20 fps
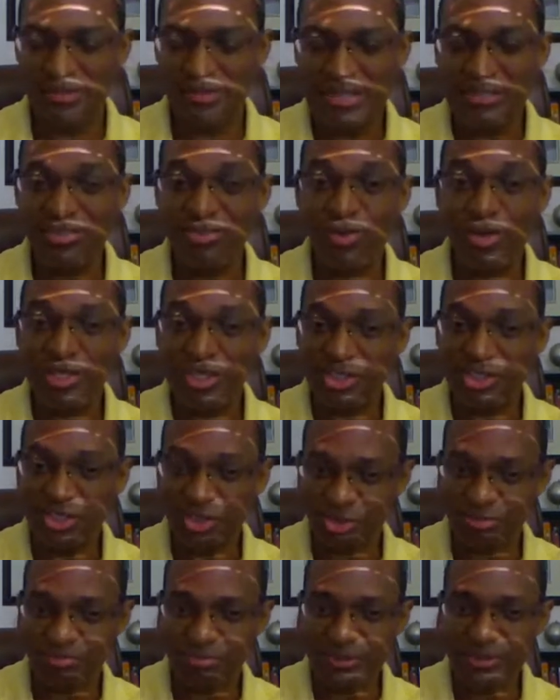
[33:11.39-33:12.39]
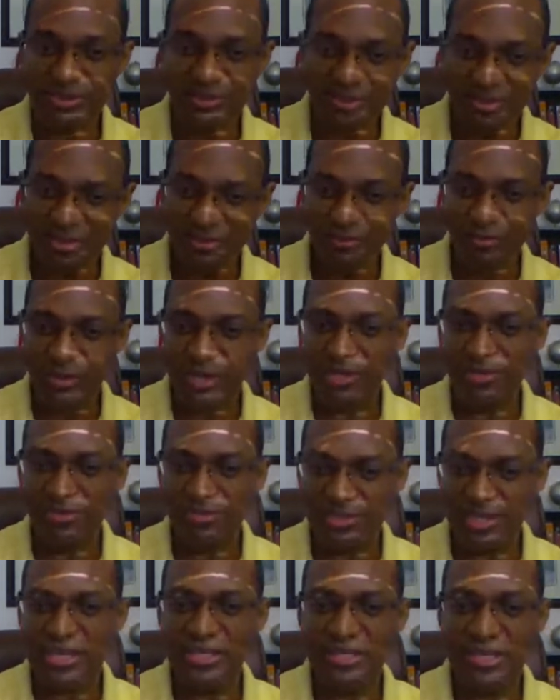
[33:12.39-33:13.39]
That is what it should be. We are
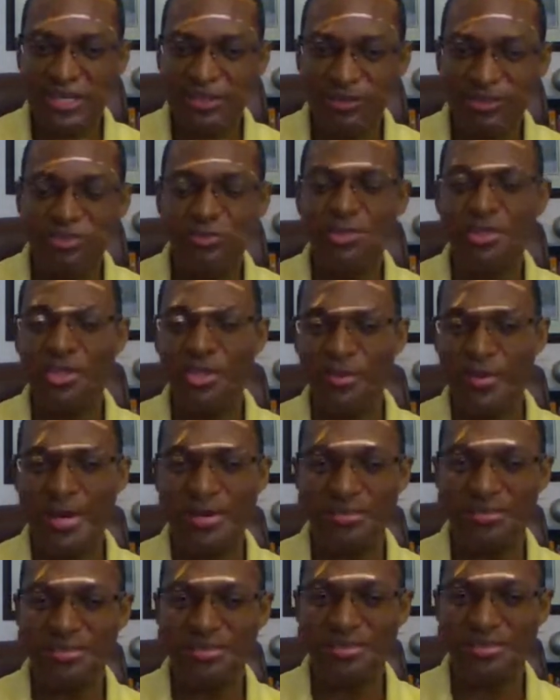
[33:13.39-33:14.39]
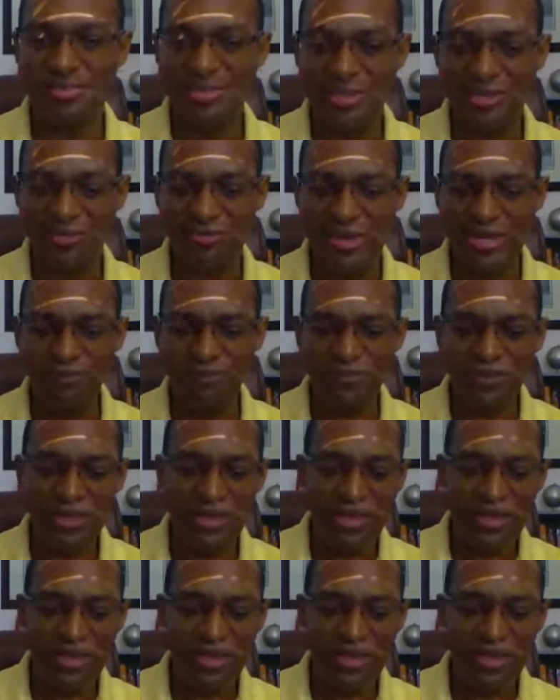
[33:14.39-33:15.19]
saying that's what the UIC is saying, right?